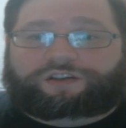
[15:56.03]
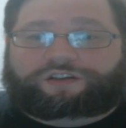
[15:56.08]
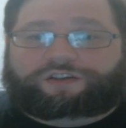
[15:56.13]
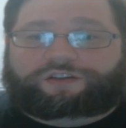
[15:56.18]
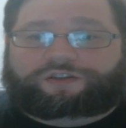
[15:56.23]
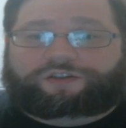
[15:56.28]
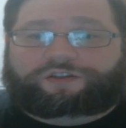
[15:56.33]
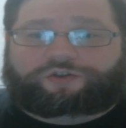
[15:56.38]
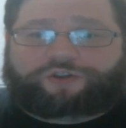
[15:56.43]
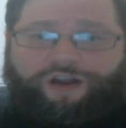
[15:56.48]

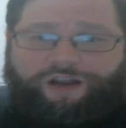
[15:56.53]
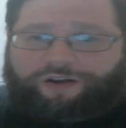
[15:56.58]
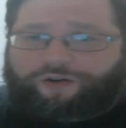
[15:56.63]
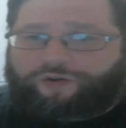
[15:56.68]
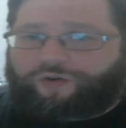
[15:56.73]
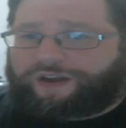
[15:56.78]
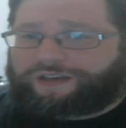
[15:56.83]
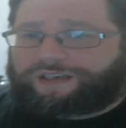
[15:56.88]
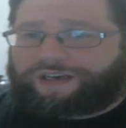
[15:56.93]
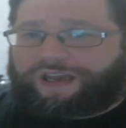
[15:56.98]
So Dragon
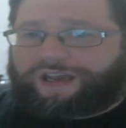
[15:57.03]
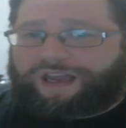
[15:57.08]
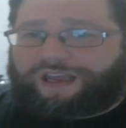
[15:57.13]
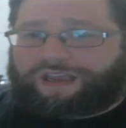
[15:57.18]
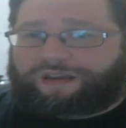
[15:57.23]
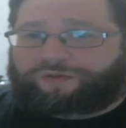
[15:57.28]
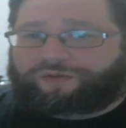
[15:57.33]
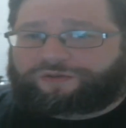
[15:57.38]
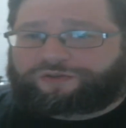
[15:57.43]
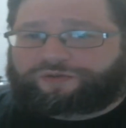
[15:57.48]
Quest
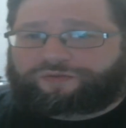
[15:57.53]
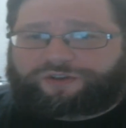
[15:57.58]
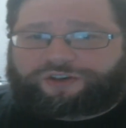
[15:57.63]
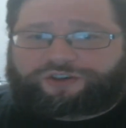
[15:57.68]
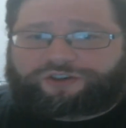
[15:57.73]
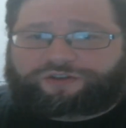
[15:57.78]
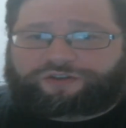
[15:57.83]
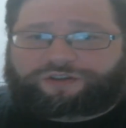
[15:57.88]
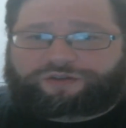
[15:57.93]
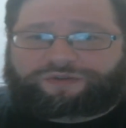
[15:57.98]
VIII was
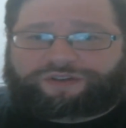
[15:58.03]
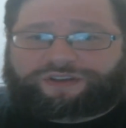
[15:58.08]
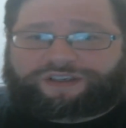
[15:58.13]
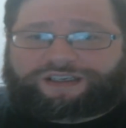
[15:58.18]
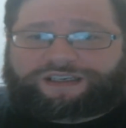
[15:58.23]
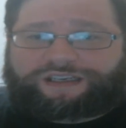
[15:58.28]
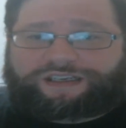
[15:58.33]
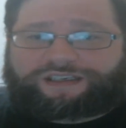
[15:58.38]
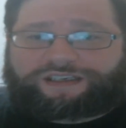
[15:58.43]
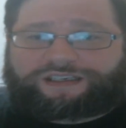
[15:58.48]
originally
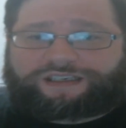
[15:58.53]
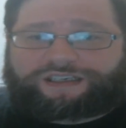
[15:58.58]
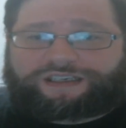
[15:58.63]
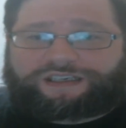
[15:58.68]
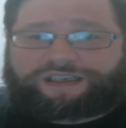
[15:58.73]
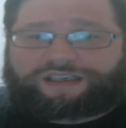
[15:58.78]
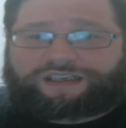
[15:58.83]
released